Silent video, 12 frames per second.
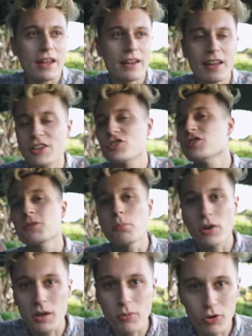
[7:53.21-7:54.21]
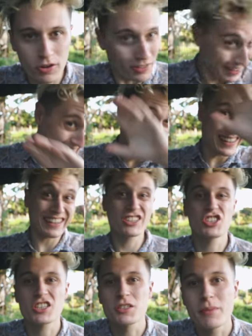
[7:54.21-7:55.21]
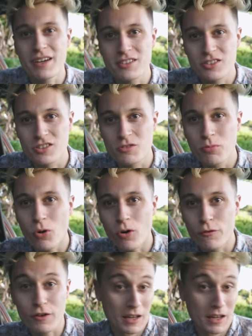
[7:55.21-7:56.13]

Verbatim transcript: legend in bodyboarding that like legitimized the sport